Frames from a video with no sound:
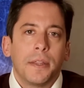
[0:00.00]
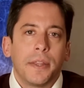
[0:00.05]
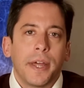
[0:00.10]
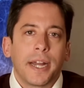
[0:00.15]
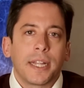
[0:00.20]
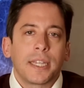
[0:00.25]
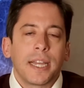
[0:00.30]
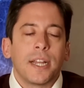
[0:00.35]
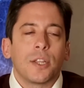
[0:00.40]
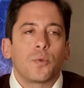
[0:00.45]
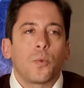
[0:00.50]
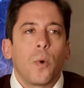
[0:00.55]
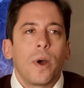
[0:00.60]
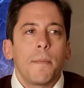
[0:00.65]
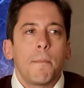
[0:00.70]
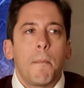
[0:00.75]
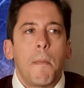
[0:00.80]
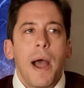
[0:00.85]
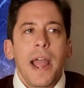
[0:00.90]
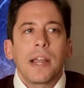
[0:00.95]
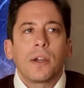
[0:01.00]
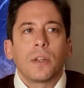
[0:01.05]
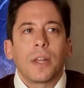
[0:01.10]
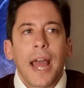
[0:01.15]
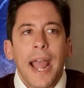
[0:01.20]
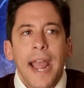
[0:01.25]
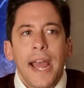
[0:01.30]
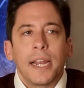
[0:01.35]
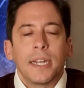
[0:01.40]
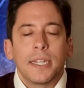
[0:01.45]
That's it's what
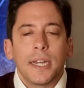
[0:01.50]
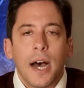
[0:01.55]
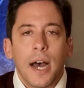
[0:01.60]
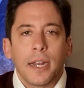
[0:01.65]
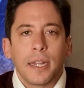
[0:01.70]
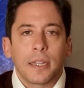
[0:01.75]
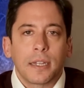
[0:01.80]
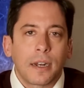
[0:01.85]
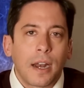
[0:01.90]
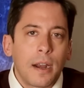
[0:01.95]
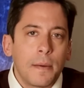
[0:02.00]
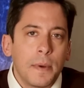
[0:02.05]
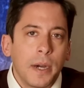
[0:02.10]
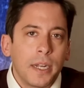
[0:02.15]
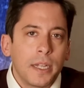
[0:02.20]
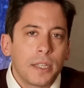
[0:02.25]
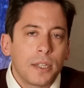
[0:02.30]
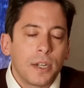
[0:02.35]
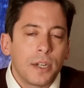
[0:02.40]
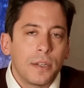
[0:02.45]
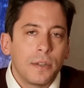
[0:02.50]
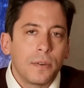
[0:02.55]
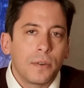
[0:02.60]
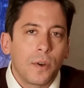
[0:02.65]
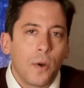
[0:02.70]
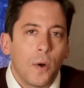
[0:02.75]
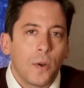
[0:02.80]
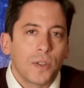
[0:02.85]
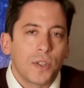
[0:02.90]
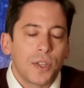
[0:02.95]
Michael Anton at the Claremont
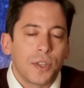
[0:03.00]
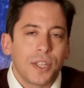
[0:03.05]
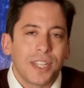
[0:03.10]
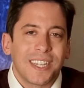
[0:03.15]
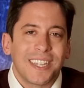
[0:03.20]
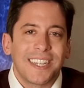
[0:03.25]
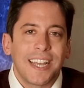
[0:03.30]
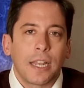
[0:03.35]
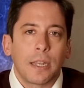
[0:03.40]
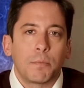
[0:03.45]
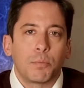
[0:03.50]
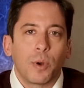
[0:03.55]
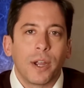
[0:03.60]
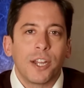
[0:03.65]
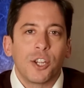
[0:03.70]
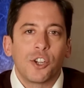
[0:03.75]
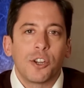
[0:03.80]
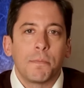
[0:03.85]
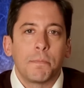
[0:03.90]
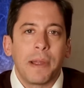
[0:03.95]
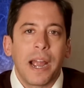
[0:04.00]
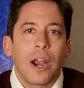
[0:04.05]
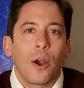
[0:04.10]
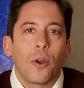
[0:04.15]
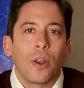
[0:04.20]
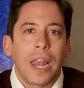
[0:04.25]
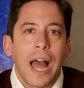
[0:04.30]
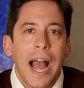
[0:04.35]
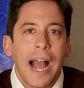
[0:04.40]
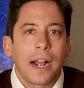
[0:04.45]
Institute calls the celebration
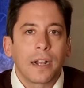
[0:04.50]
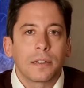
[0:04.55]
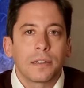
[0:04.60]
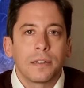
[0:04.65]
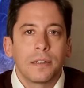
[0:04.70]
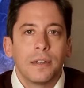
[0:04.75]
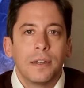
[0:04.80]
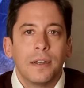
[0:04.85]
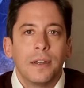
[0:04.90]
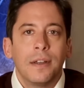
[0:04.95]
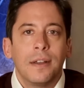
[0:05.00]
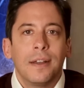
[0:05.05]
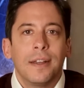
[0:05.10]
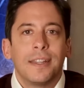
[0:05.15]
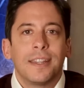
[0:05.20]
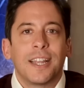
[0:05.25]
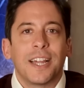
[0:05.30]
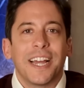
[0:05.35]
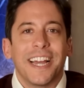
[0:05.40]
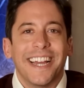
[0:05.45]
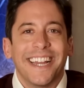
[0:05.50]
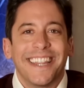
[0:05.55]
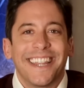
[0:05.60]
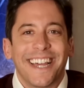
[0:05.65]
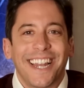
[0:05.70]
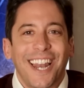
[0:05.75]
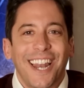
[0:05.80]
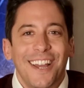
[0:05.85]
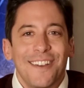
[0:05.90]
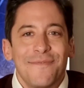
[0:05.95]
parallax. The,
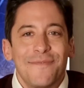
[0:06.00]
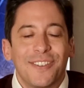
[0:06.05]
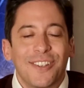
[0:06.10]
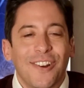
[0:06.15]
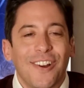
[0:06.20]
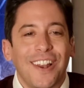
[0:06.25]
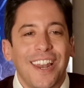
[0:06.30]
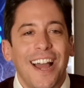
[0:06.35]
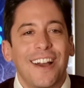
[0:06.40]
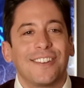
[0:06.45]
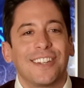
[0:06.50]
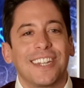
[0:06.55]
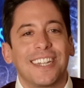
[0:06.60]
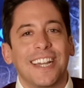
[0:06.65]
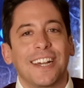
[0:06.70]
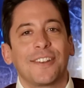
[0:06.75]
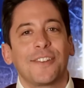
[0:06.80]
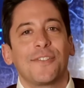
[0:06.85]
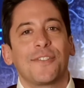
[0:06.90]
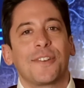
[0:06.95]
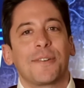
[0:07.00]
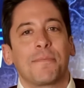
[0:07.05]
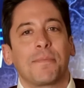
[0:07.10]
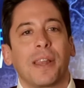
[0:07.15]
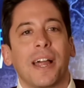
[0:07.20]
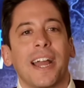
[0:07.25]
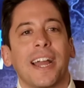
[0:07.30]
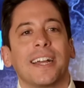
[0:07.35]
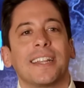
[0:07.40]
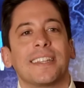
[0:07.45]
the libs are allowed to tell you their
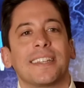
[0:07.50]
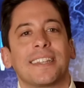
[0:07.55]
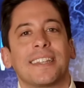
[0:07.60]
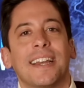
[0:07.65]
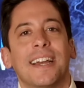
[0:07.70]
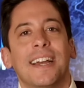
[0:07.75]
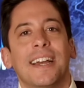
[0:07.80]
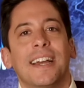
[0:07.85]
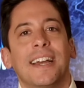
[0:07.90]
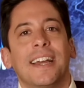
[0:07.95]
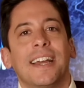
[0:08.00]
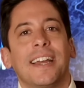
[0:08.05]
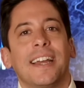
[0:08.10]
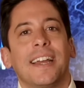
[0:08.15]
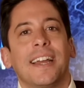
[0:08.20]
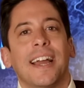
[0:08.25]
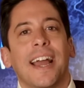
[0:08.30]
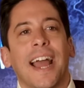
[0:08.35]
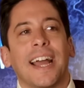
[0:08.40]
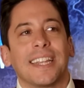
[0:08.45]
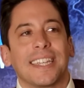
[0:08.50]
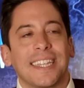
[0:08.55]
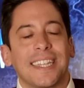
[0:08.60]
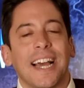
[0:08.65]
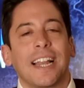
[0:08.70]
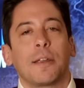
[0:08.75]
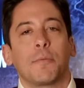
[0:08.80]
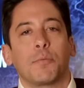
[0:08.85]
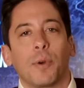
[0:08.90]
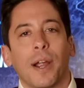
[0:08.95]
plans and
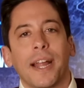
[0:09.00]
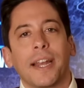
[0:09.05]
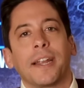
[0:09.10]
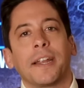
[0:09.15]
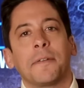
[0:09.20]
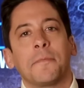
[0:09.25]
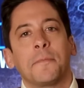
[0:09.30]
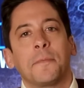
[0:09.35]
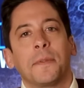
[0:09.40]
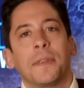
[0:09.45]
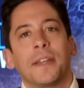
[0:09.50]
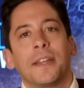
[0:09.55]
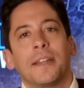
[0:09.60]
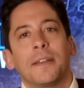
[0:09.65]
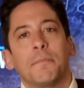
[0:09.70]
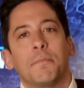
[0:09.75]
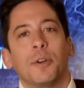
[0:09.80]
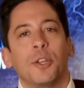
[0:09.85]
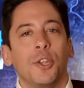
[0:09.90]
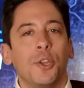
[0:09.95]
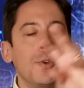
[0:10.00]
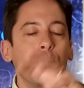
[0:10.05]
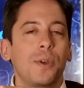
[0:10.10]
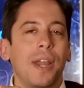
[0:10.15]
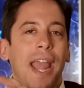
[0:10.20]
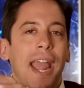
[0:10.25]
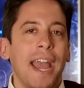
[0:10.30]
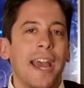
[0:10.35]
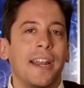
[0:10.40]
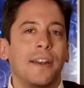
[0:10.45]
celebrate it. But you
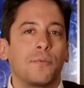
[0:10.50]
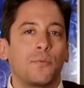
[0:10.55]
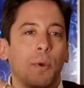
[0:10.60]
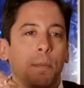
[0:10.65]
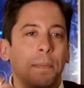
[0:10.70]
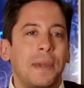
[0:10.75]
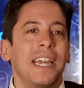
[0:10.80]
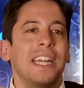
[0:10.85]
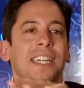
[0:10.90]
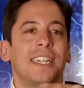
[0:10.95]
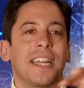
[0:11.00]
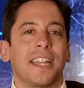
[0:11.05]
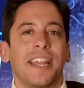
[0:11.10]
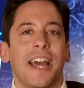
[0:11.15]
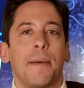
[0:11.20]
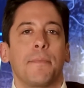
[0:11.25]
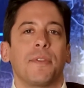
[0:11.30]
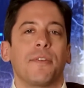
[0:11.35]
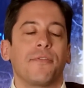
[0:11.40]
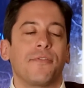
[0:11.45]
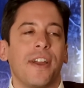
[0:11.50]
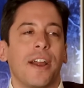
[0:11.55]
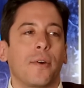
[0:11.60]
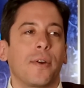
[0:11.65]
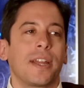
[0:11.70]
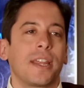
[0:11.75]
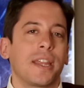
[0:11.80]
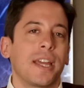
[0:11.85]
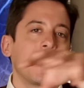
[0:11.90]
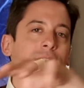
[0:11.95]
can't repeat to them the
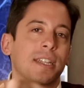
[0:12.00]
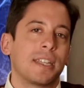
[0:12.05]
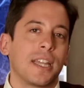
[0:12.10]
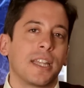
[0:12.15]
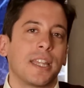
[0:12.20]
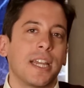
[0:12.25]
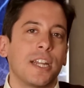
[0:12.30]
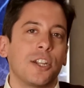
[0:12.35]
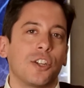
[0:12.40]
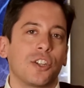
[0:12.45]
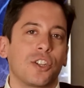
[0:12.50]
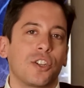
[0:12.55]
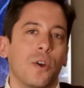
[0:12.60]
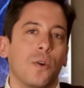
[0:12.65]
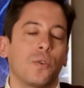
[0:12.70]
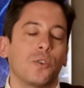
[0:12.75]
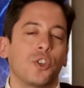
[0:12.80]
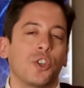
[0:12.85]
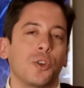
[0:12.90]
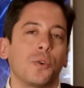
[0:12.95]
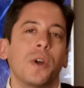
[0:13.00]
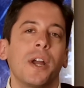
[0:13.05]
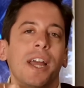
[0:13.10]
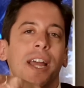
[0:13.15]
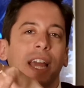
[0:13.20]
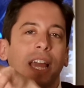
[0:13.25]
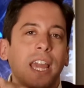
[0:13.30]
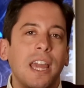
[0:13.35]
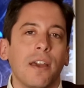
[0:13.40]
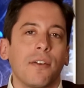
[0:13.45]
very things that they just told you
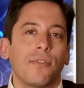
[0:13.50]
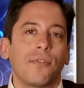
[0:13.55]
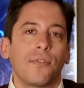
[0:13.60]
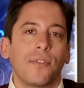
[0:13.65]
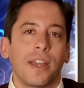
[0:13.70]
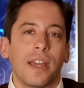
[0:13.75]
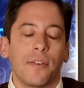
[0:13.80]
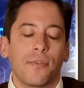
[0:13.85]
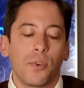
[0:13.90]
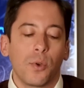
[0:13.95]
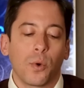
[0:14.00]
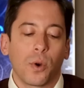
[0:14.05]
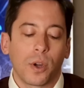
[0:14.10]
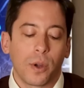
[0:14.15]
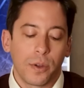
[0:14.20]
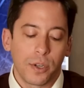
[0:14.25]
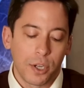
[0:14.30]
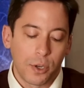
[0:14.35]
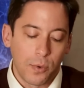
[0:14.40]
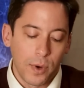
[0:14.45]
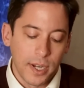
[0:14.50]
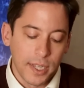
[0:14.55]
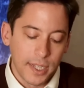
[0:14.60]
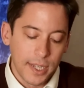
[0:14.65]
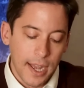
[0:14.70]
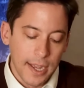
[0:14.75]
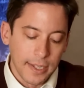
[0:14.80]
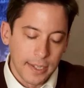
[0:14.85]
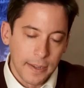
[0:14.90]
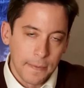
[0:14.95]
if if you were going to
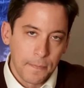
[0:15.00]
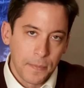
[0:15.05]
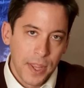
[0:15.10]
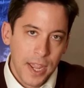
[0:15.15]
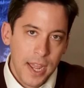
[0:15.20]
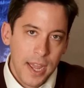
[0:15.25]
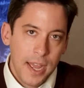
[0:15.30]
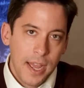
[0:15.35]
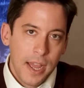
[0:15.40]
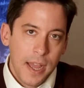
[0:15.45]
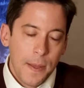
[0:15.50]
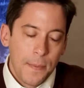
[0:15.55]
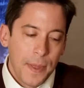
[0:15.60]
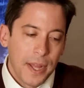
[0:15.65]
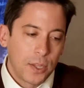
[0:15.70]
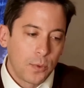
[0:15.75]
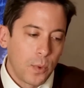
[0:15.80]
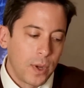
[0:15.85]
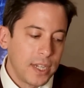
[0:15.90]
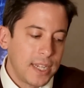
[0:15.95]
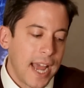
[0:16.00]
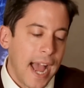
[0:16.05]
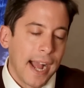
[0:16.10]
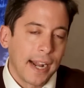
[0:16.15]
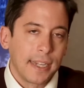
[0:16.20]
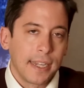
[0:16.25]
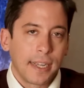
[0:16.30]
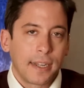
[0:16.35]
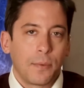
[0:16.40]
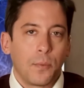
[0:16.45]
criticize it. That's one
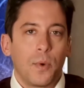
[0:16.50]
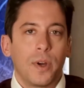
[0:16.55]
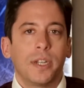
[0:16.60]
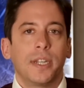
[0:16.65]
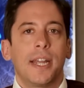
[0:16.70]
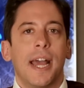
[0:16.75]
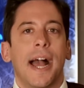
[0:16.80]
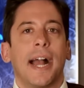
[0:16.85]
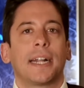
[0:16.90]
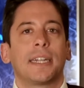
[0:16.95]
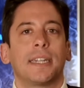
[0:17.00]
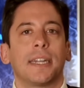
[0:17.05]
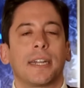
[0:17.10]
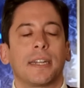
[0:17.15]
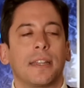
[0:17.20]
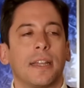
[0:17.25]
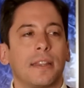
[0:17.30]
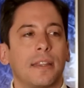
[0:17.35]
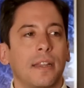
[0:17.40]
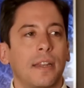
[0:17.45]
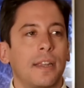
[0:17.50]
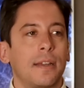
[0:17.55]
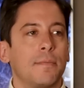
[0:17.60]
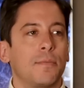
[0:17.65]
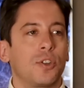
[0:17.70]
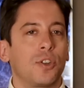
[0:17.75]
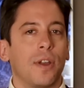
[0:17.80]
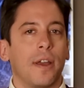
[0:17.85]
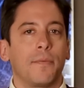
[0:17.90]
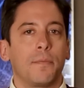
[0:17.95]
tactic. One tactic that the
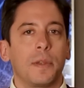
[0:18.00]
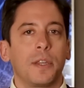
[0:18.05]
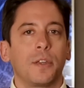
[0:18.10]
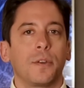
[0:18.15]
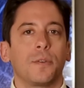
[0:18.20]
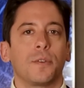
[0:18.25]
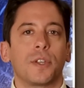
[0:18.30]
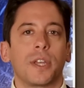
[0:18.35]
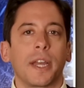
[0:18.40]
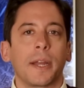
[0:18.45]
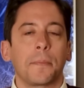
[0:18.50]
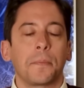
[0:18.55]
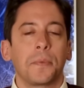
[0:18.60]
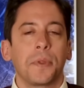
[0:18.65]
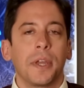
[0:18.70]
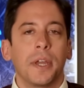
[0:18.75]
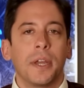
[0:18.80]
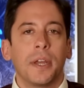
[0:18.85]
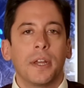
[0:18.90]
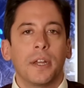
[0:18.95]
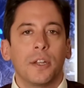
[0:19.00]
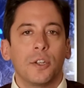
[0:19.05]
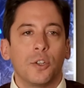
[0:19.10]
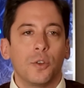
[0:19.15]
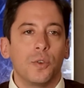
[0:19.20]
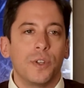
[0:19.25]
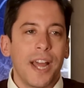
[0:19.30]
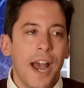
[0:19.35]
libs have been using to